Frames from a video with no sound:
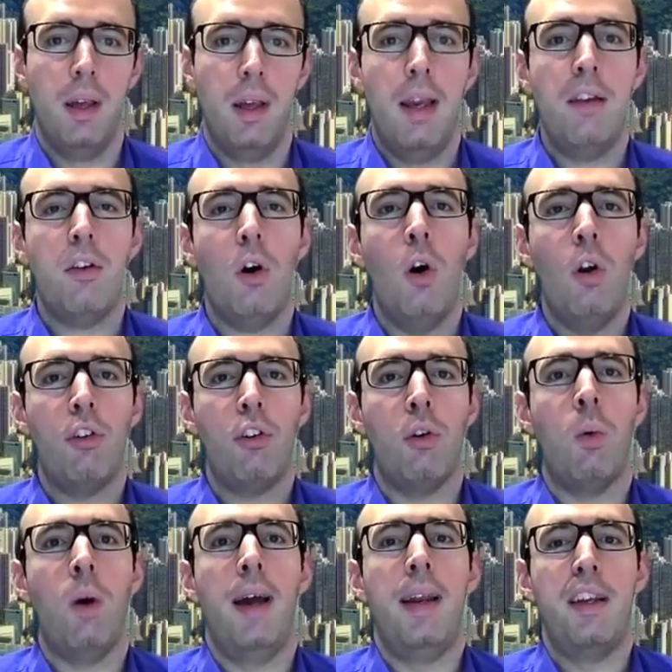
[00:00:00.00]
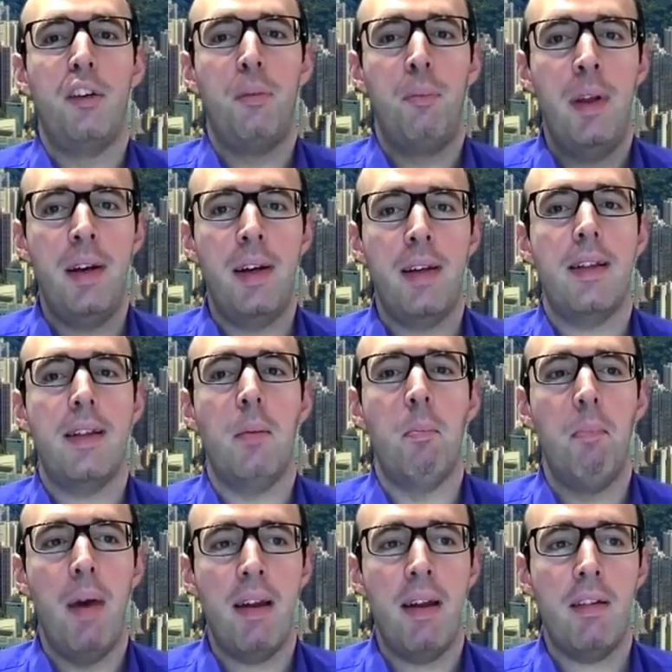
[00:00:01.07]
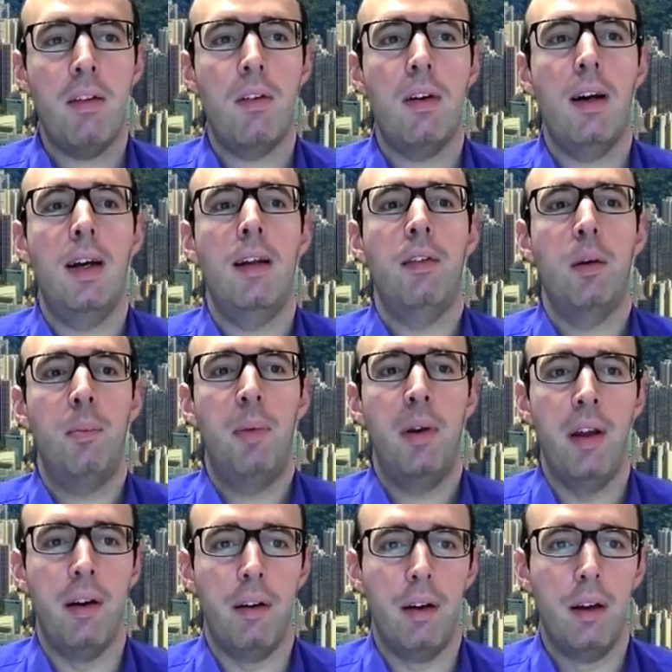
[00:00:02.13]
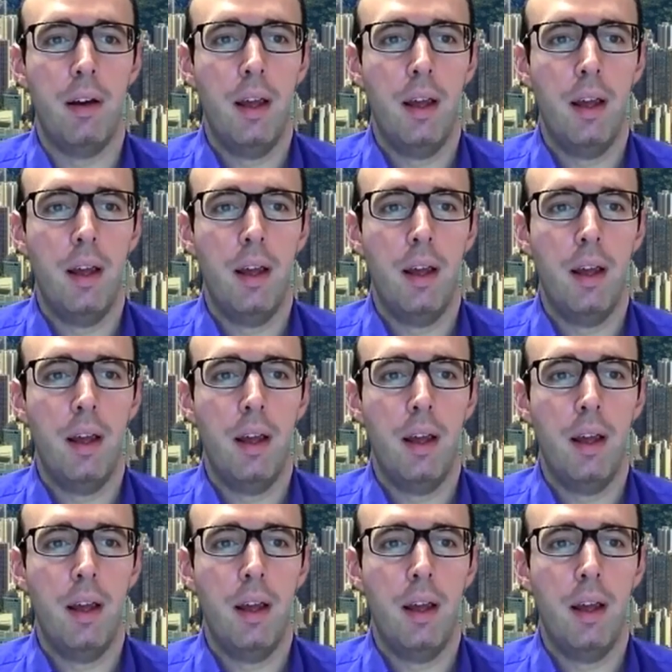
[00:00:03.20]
He's also an experienced investor and entrepreneur,